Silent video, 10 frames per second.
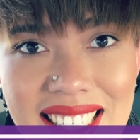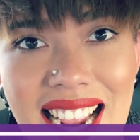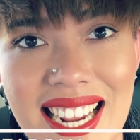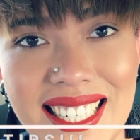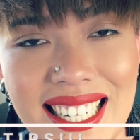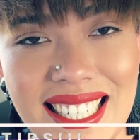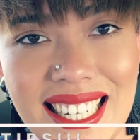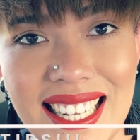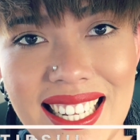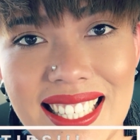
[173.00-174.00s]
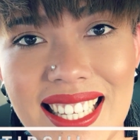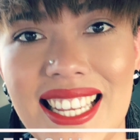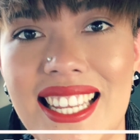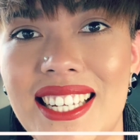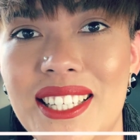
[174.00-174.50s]
that I did is
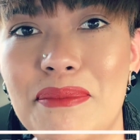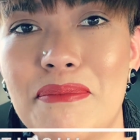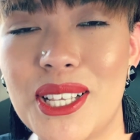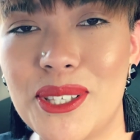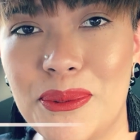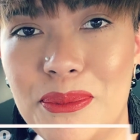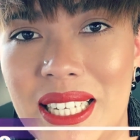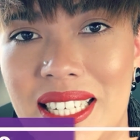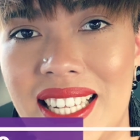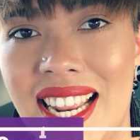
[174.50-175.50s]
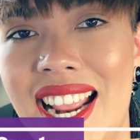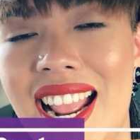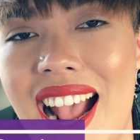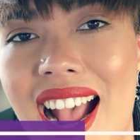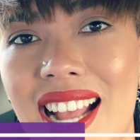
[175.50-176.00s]
eat muscle meat.
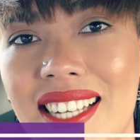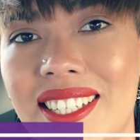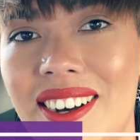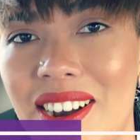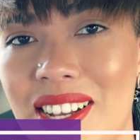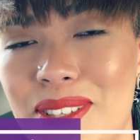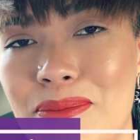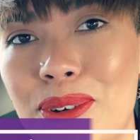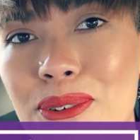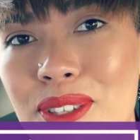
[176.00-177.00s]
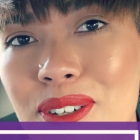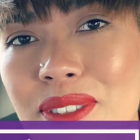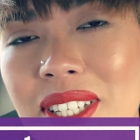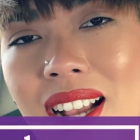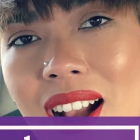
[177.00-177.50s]
And guys, most
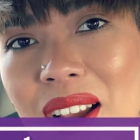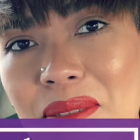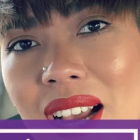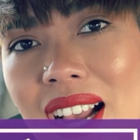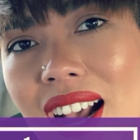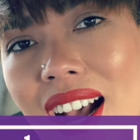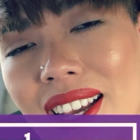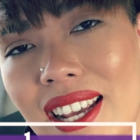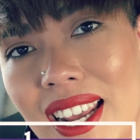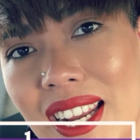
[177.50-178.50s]
of the time, like, I